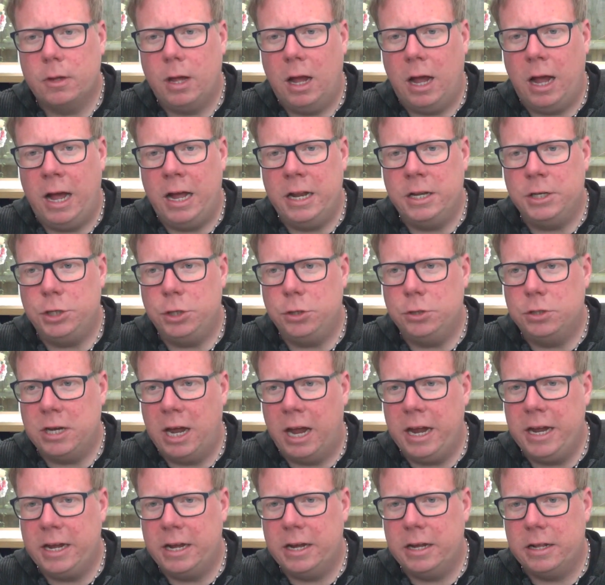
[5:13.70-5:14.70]
and you
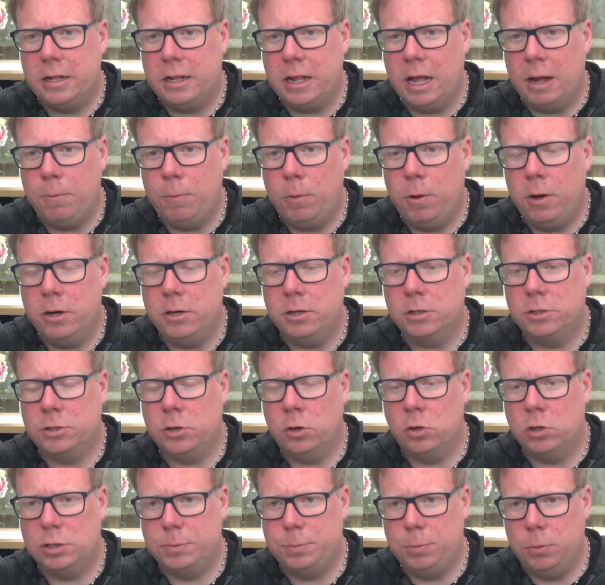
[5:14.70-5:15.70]
take their word as
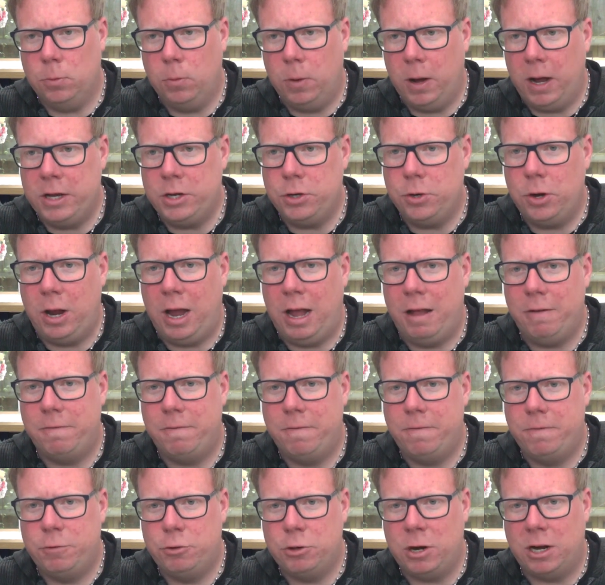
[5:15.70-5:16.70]
gospel and you
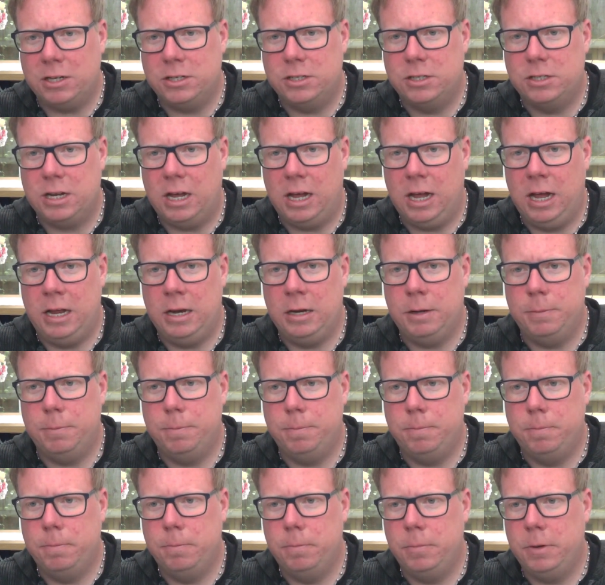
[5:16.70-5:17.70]
have trust and,
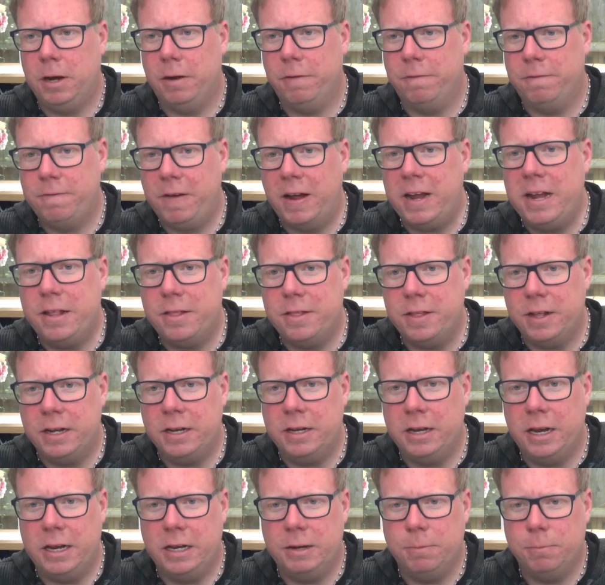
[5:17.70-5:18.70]
you know, faith
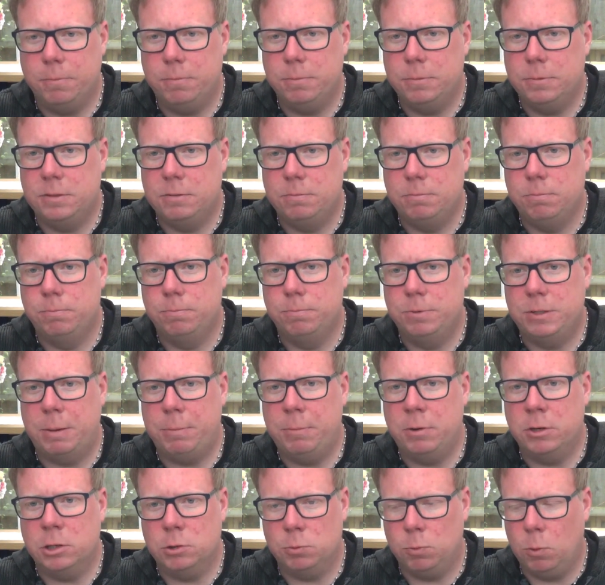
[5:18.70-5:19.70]
in
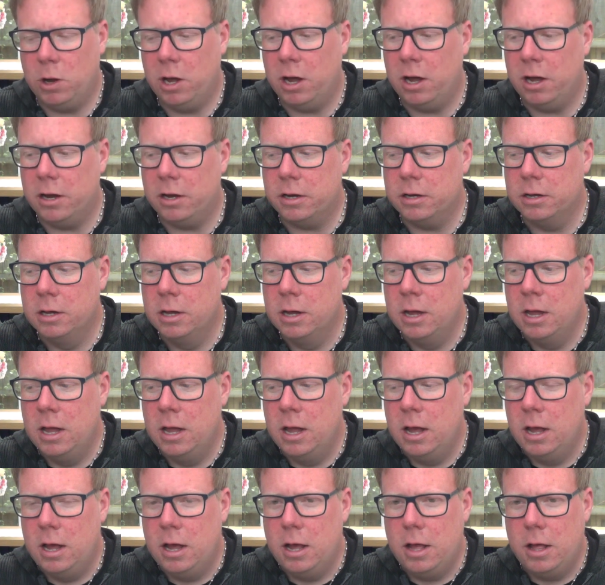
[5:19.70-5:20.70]
someone's word,
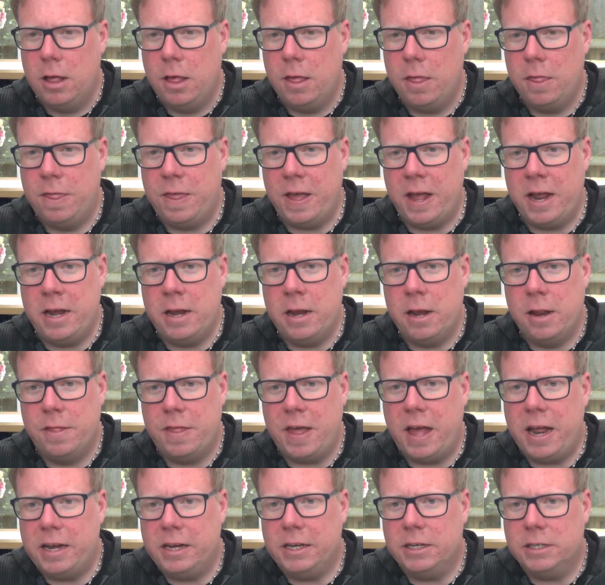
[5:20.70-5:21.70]
then
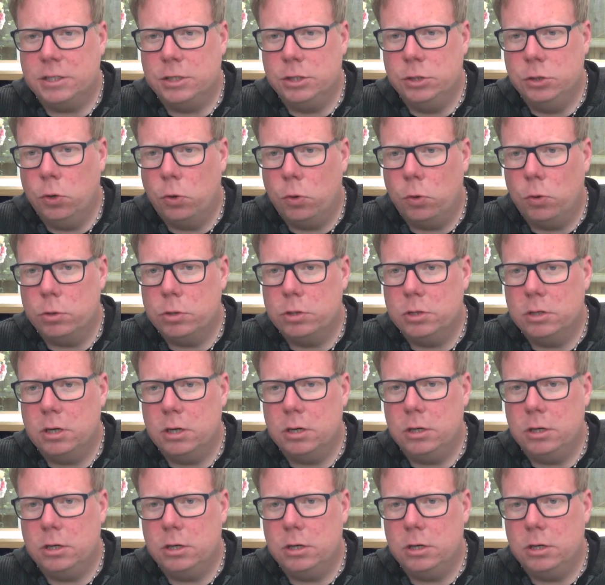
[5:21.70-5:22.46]
that is not